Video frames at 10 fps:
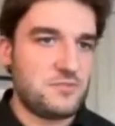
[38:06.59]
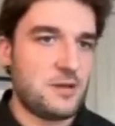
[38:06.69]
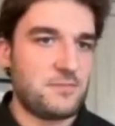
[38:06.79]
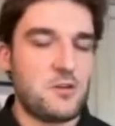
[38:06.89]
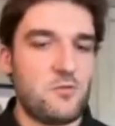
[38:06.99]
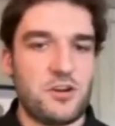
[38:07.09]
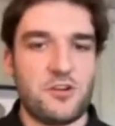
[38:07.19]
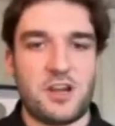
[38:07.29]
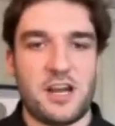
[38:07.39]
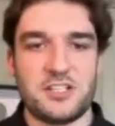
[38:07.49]
something where
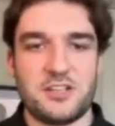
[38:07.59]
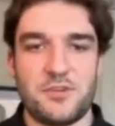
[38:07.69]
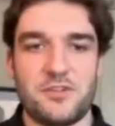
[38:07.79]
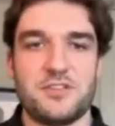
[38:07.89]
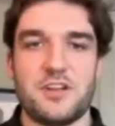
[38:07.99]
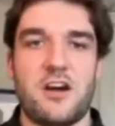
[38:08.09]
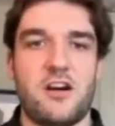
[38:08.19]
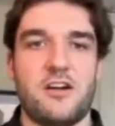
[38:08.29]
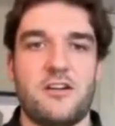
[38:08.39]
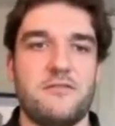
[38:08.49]
your customers
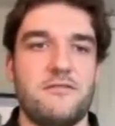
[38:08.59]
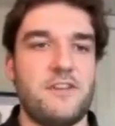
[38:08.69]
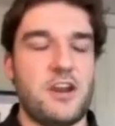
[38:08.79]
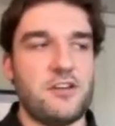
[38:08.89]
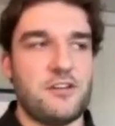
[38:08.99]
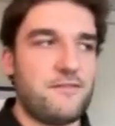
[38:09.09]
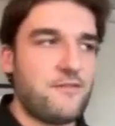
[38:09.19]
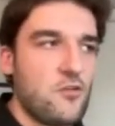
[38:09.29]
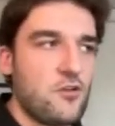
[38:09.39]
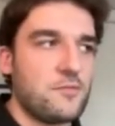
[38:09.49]
are very
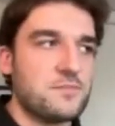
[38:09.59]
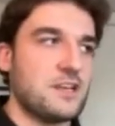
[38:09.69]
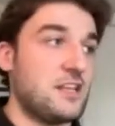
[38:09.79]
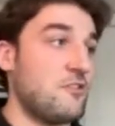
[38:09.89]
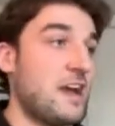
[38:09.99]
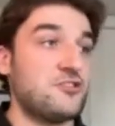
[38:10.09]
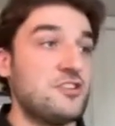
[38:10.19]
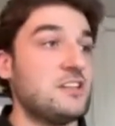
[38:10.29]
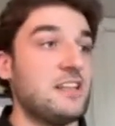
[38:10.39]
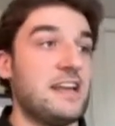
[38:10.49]
informed and they're
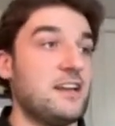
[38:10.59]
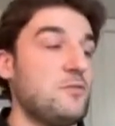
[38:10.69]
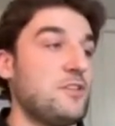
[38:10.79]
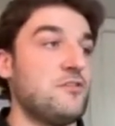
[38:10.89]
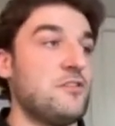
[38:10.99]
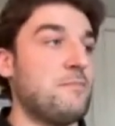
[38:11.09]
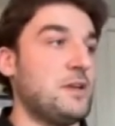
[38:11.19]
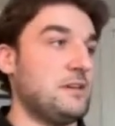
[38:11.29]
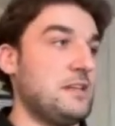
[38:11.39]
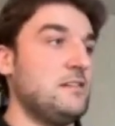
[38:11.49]
actually delighted with your
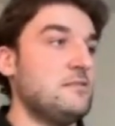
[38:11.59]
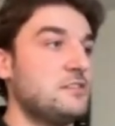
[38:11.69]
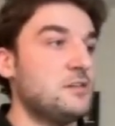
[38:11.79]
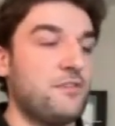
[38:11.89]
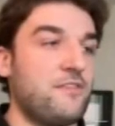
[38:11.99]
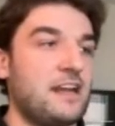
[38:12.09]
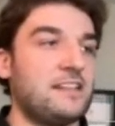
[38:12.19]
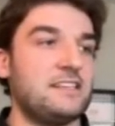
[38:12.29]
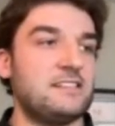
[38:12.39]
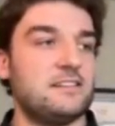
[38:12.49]
ability to
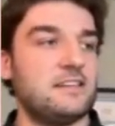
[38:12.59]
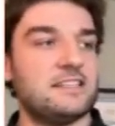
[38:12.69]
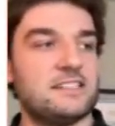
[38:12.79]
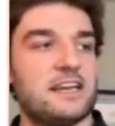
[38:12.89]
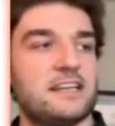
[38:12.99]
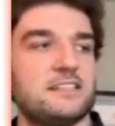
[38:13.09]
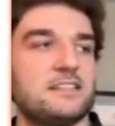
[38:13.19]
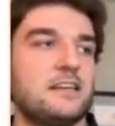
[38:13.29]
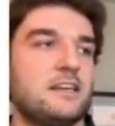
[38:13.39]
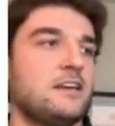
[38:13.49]
provide these
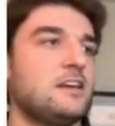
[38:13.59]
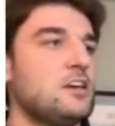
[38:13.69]
insights,